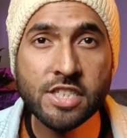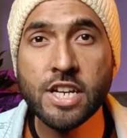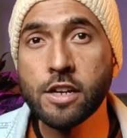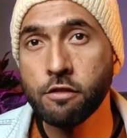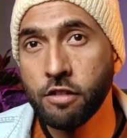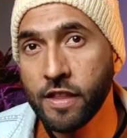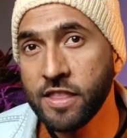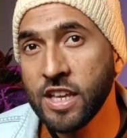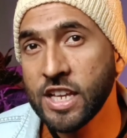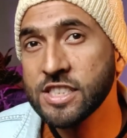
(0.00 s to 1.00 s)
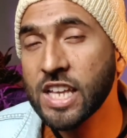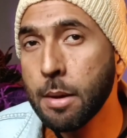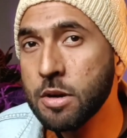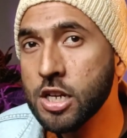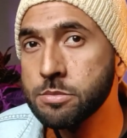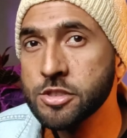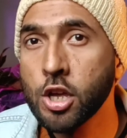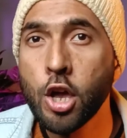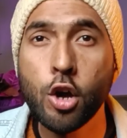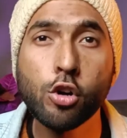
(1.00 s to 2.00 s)
yet when the exam comes
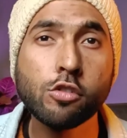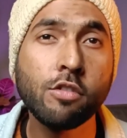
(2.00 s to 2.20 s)
or